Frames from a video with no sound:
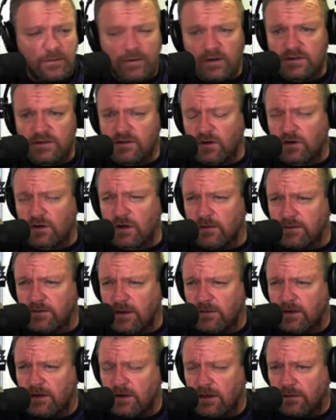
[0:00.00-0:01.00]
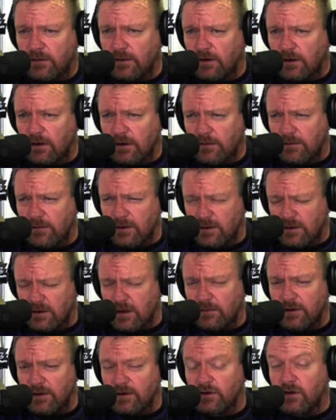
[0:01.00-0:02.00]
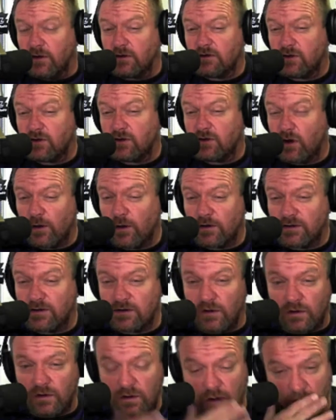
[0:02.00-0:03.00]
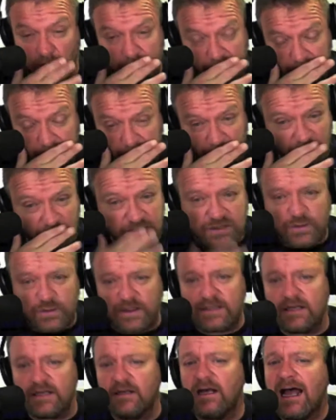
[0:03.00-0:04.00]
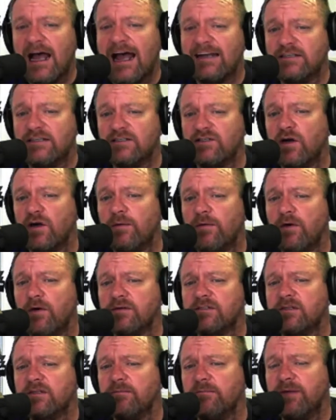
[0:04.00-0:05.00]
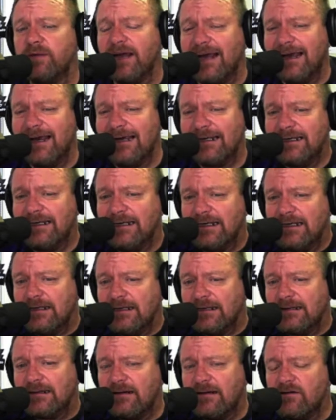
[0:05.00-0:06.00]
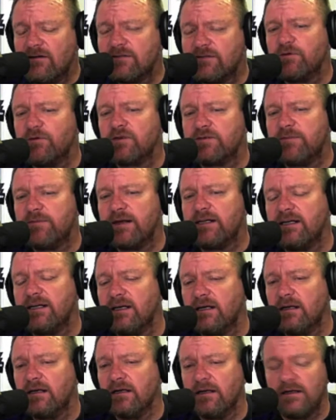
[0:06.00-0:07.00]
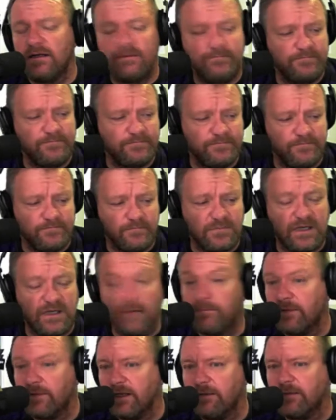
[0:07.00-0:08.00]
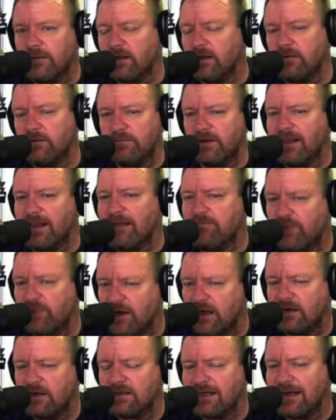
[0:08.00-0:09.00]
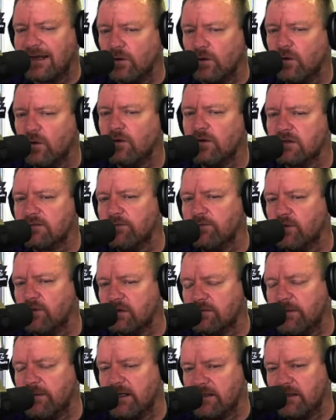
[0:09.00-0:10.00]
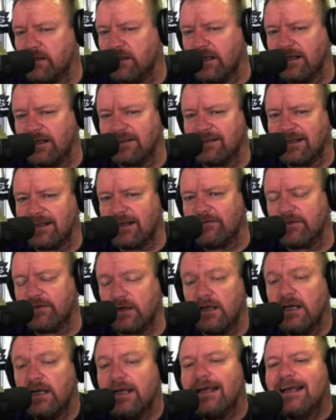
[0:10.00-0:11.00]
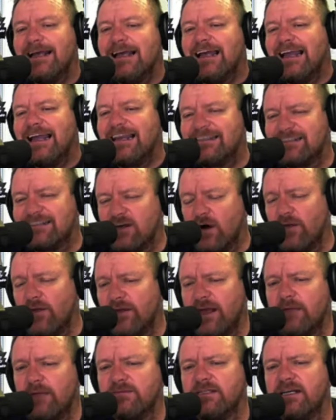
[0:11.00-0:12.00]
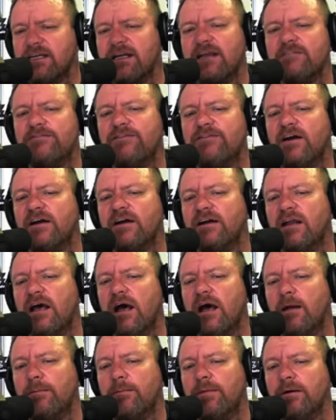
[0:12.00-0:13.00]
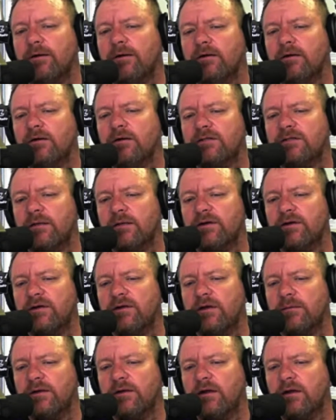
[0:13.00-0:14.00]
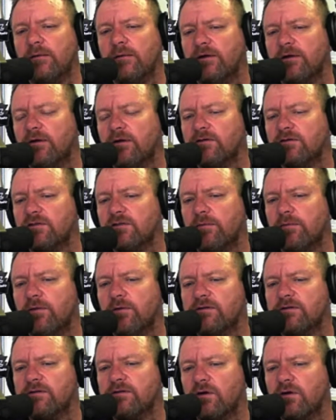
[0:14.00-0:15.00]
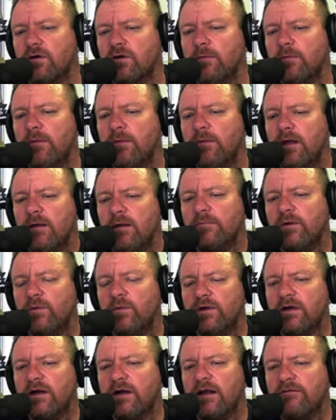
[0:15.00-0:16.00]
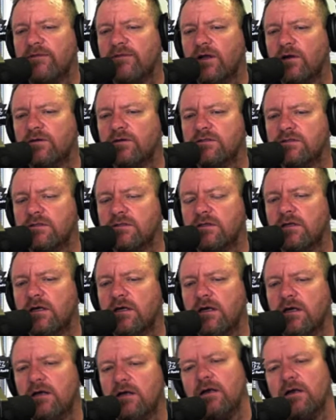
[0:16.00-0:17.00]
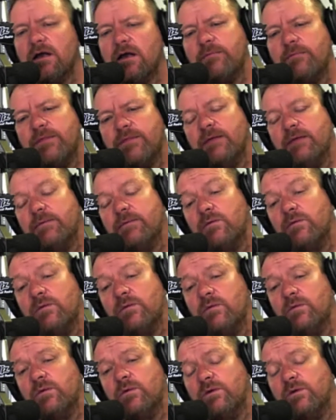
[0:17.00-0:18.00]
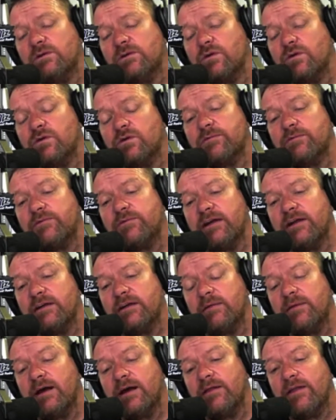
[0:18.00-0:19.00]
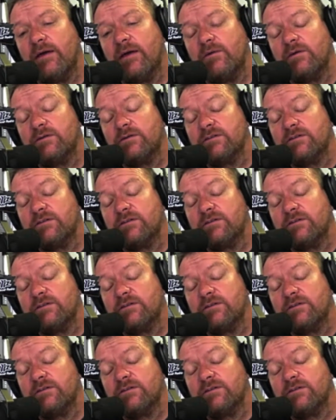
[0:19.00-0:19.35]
Topodds.com. www.topodds.com. On Twitter @topoddscompare. They're a sports betting company, but they bring together all the sports bets you can get in South Africa. He's got the MTN8 final up on www.topodds.com, but we don't have the odds up there. But we will talk to Brandon about that.